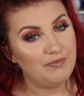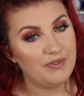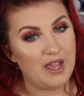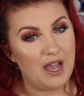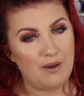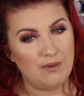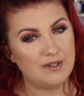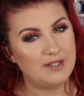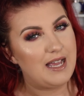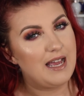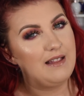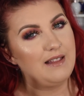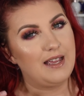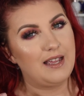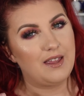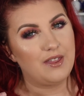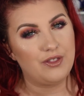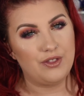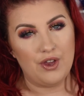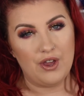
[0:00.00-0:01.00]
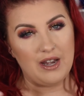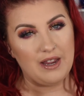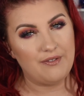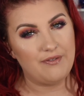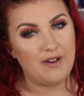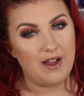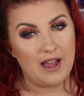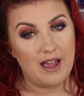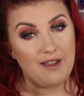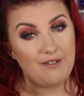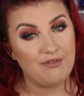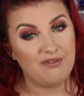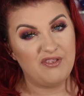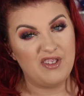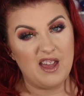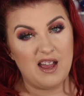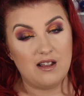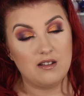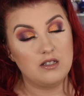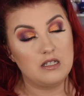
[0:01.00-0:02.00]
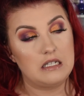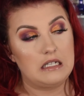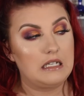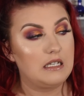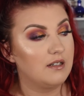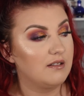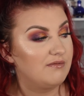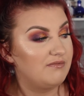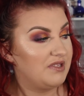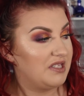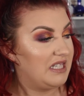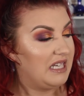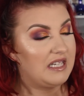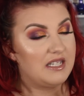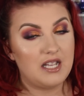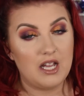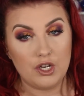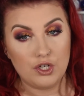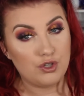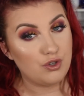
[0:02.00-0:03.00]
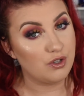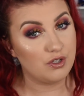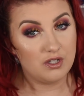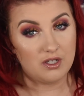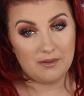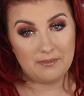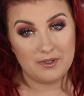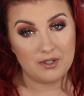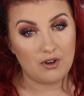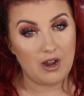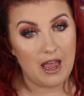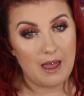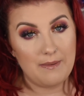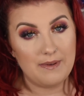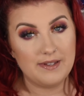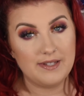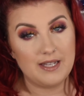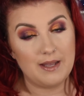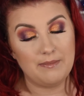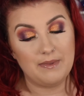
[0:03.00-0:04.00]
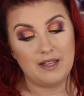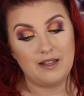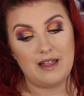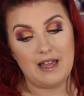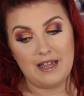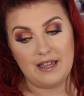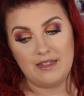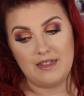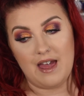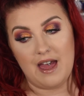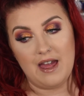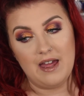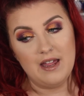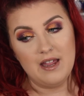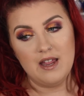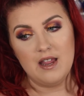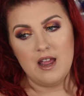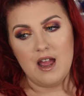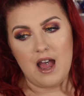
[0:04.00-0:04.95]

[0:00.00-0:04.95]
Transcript: I was at like 35,600 subscribers, something like that.